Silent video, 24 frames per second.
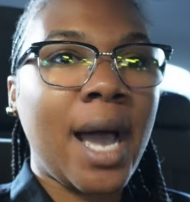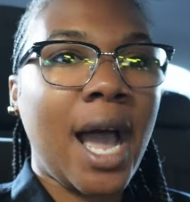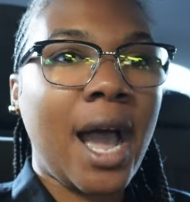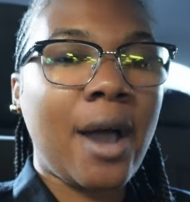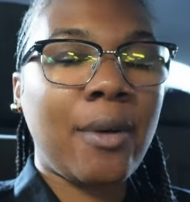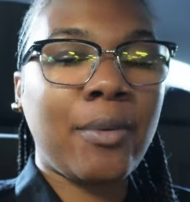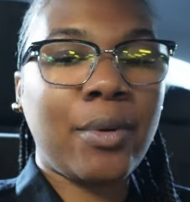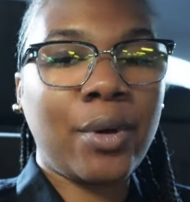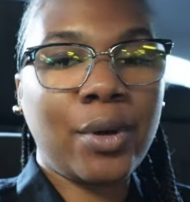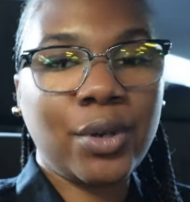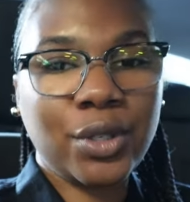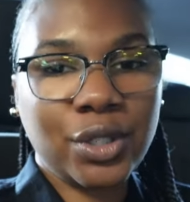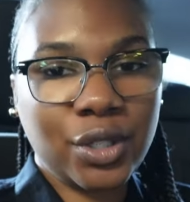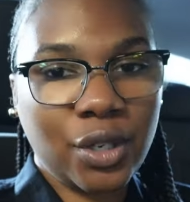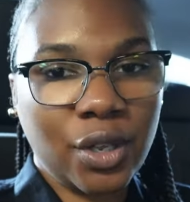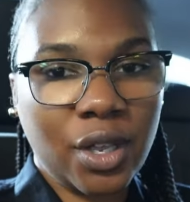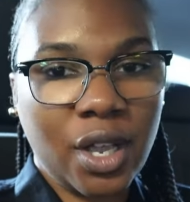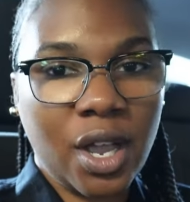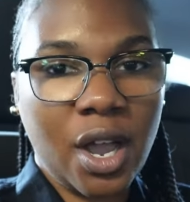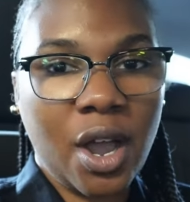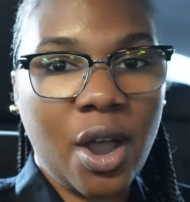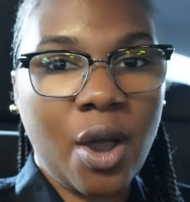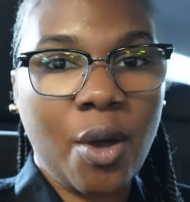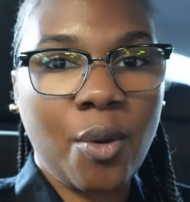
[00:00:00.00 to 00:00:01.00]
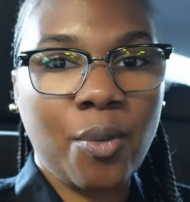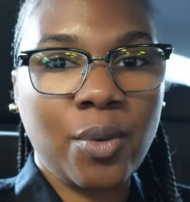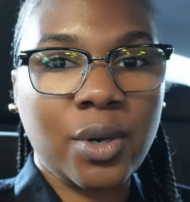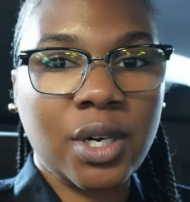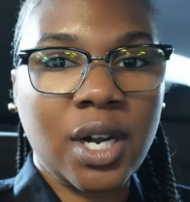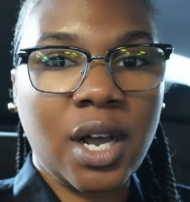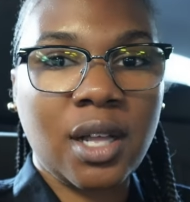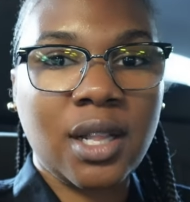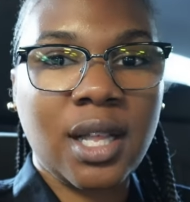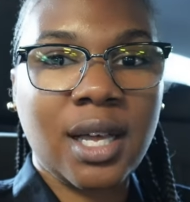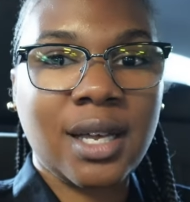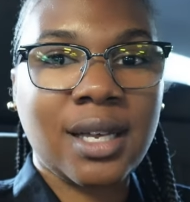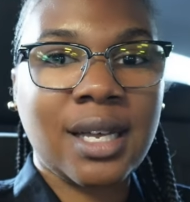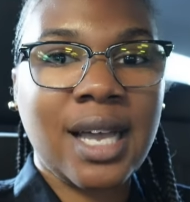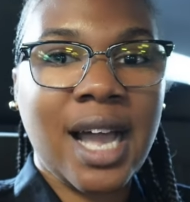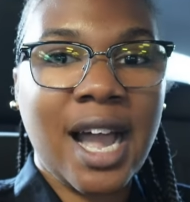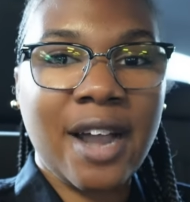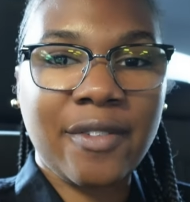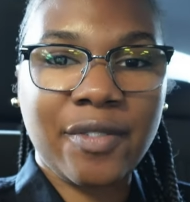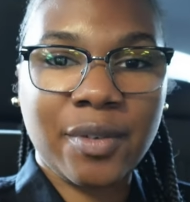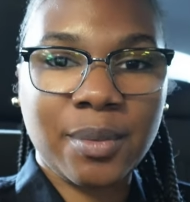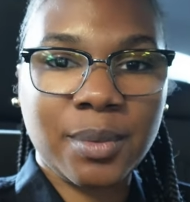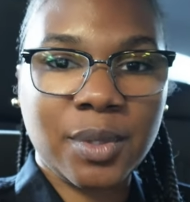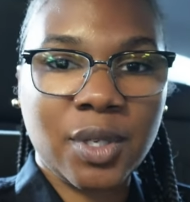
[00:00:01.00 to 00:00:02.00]
i will show y'all what all i
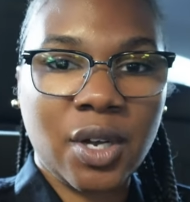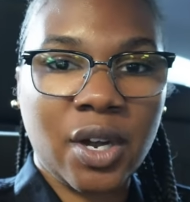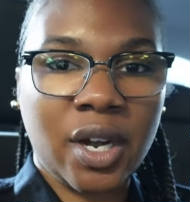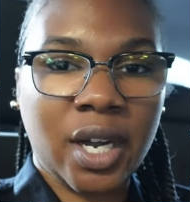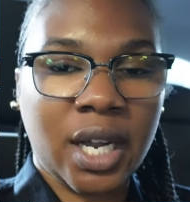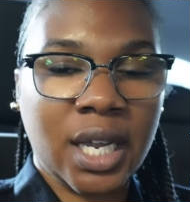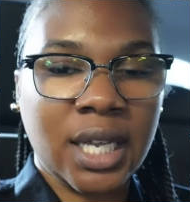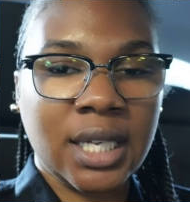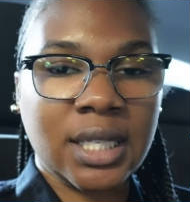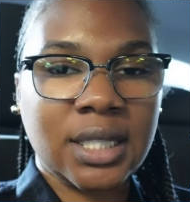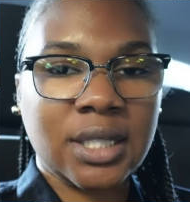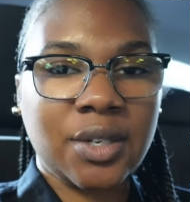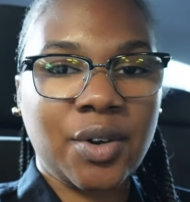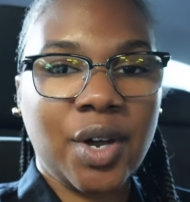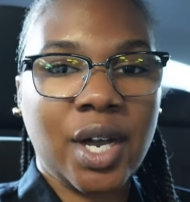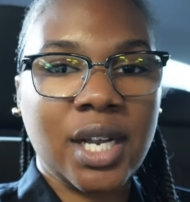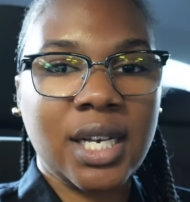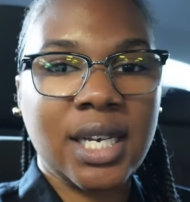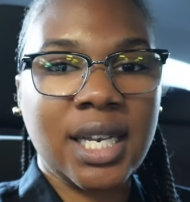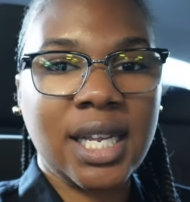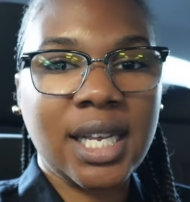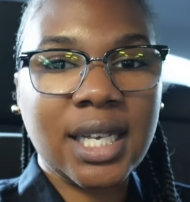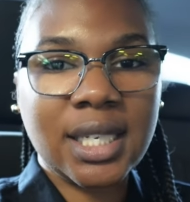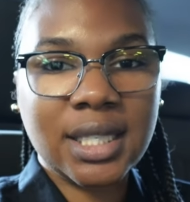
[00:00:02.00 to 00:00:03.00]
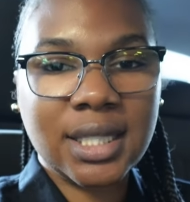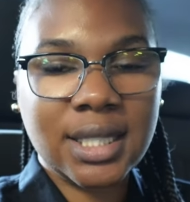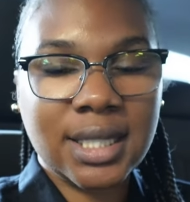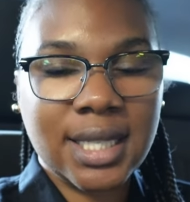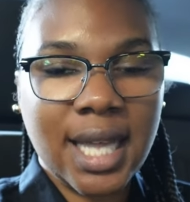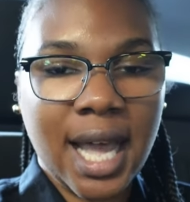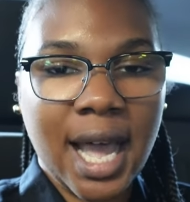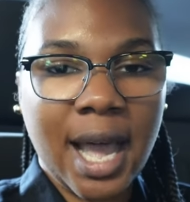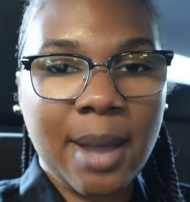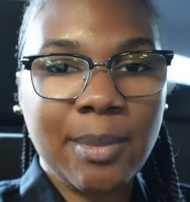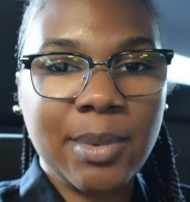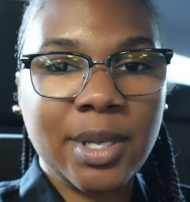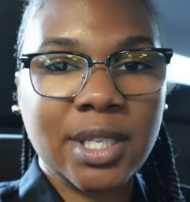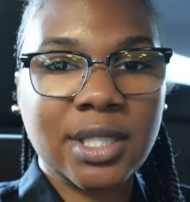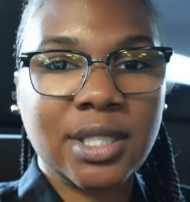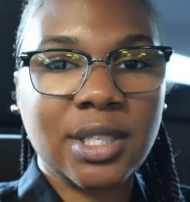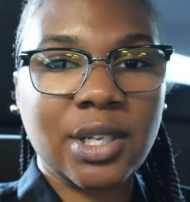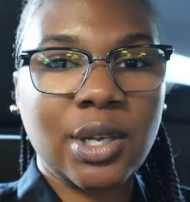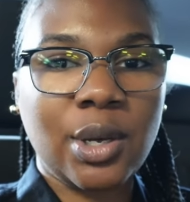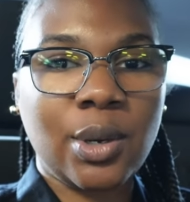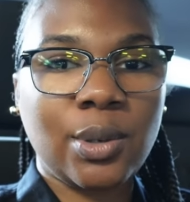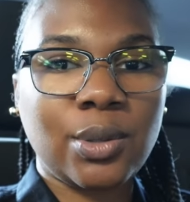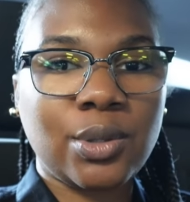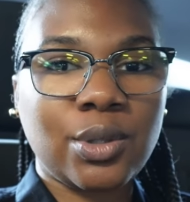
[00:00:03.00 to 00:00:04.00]
got from target so our next stop is to
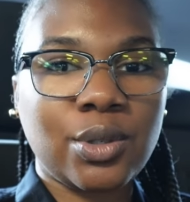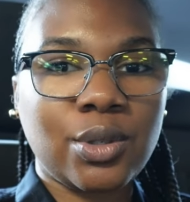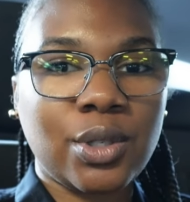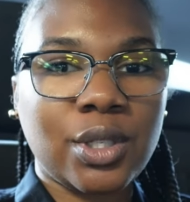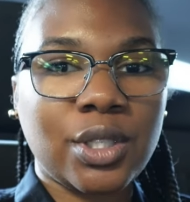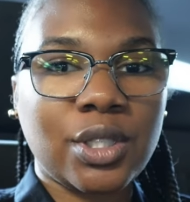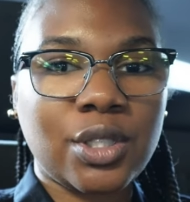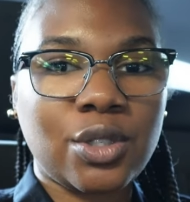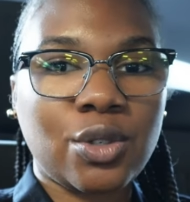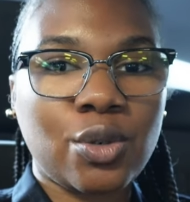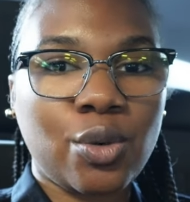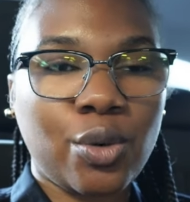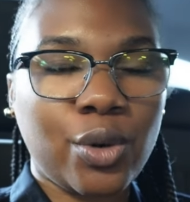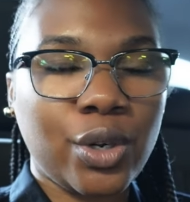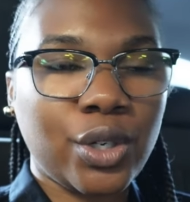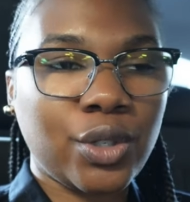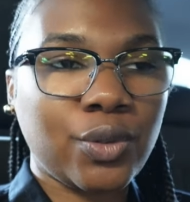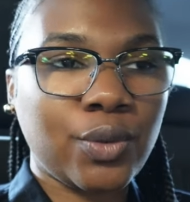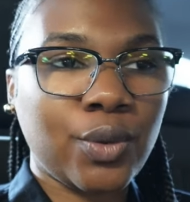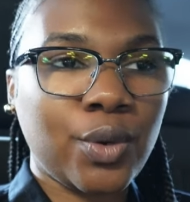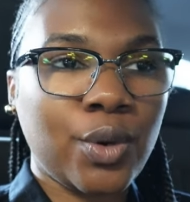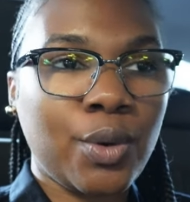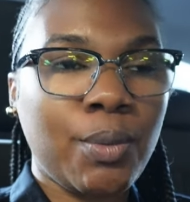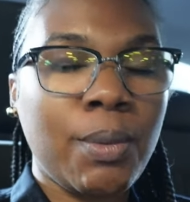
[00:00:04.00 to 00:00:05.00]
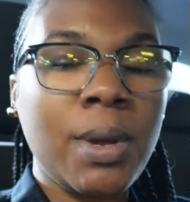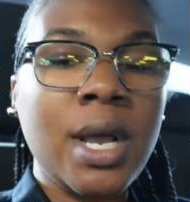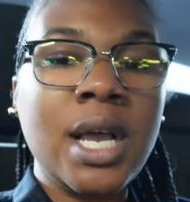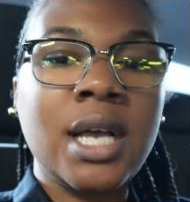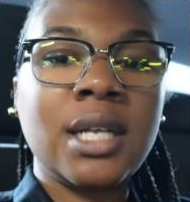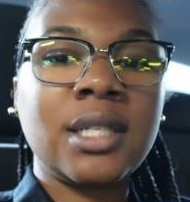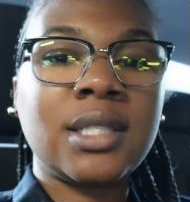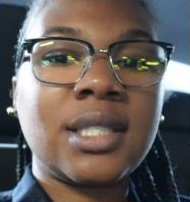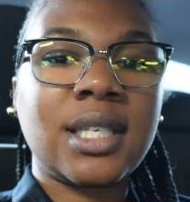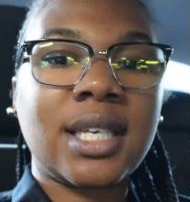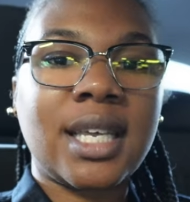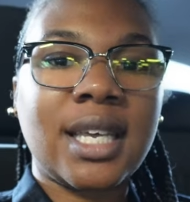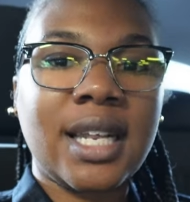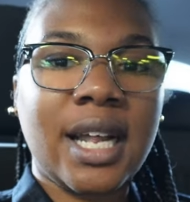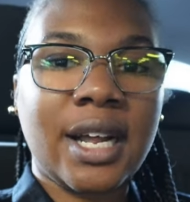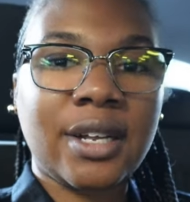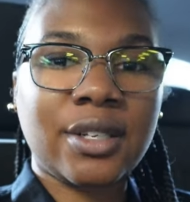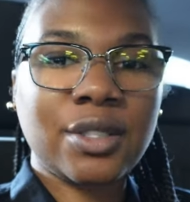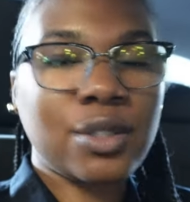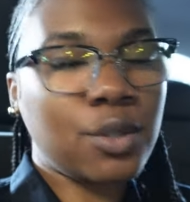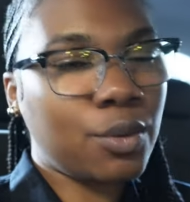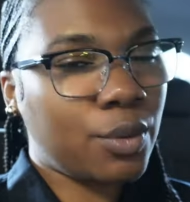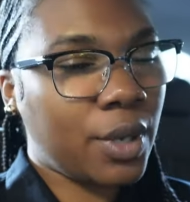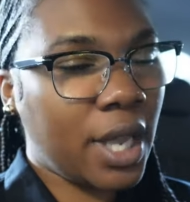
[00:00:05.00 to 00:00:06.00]
go to the storage room to get our
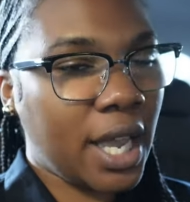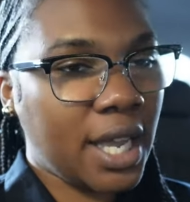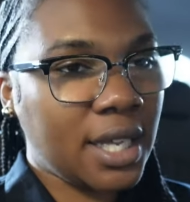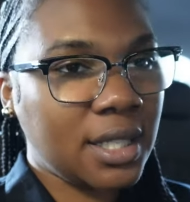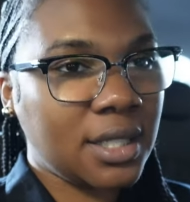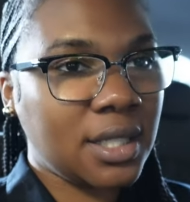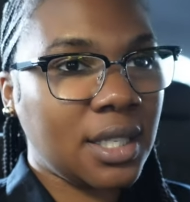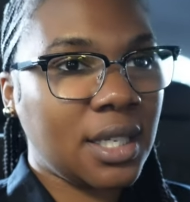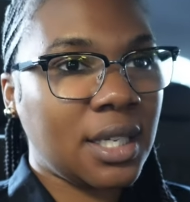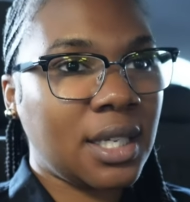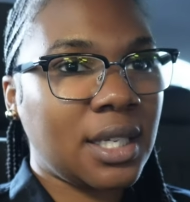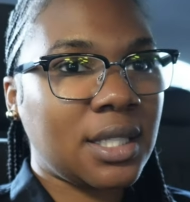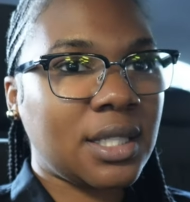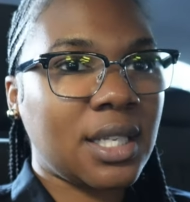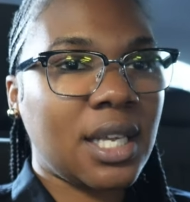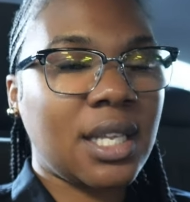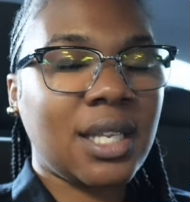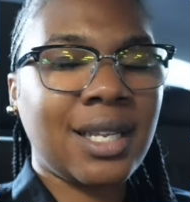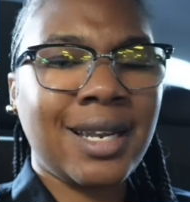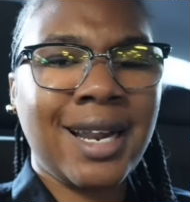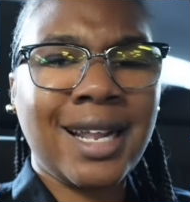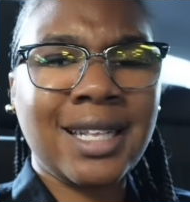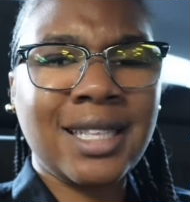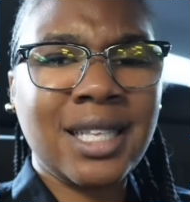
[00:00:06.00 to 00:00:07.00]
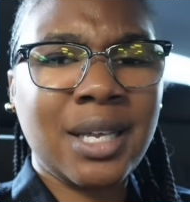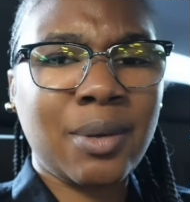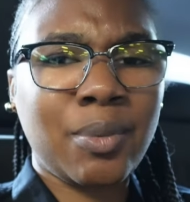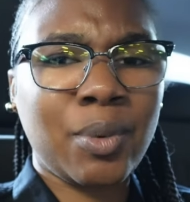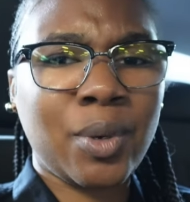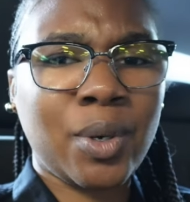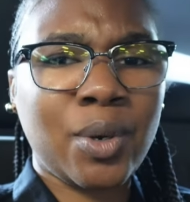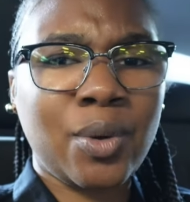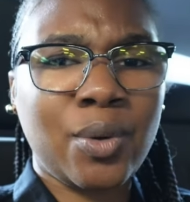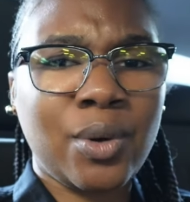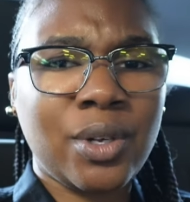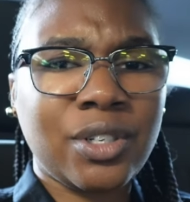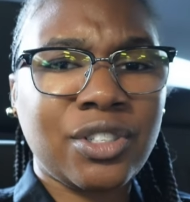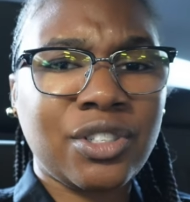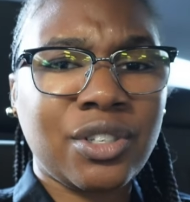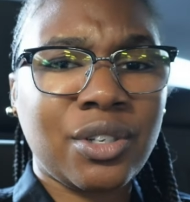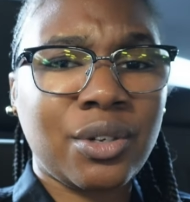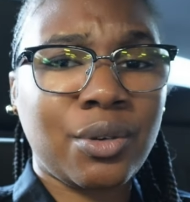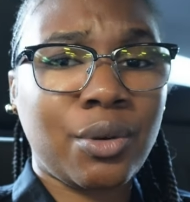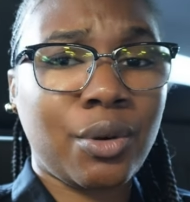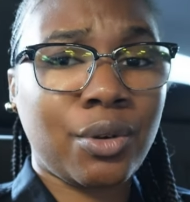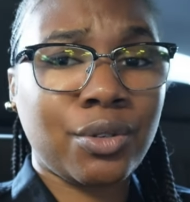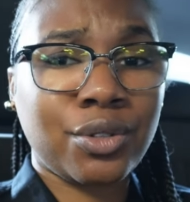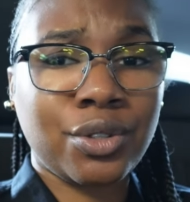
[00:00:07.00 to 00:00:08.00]
suitcases and then i think we're going to the
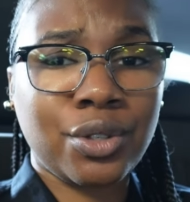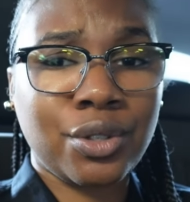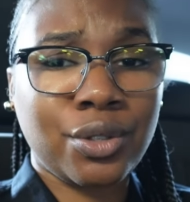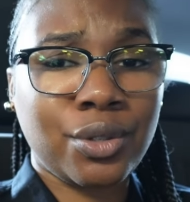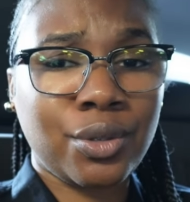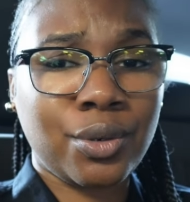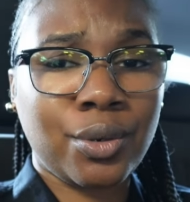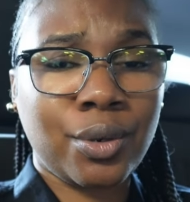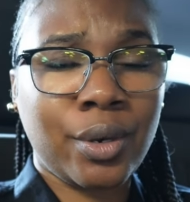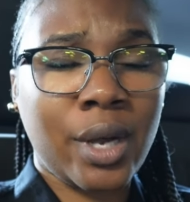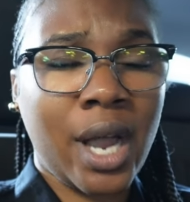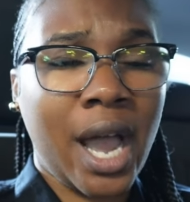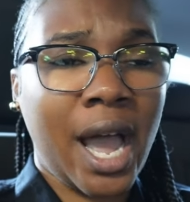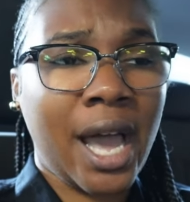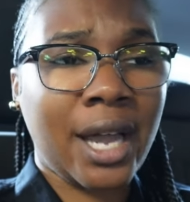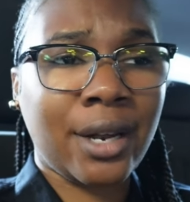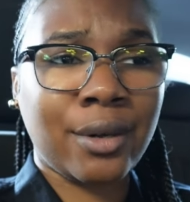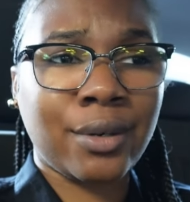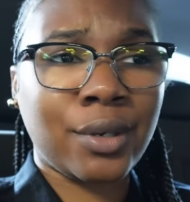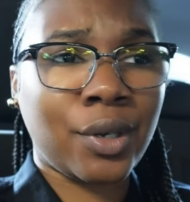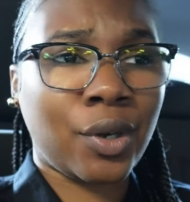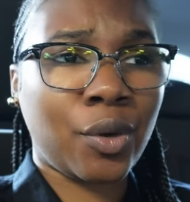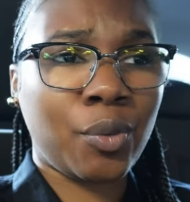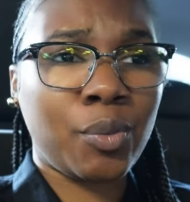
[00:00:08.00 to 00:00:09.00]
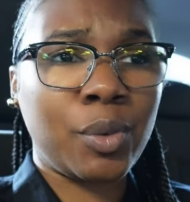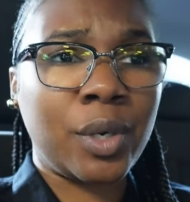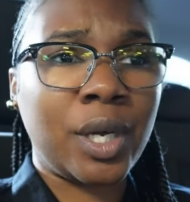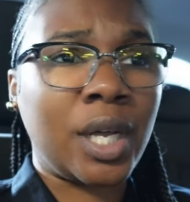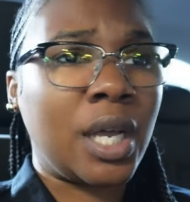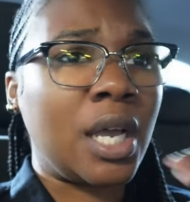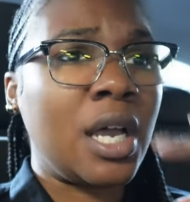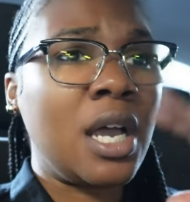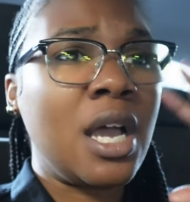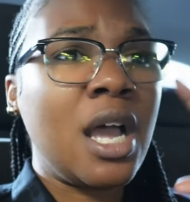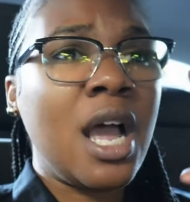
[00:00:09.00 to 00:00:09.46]
grocery store i don't know but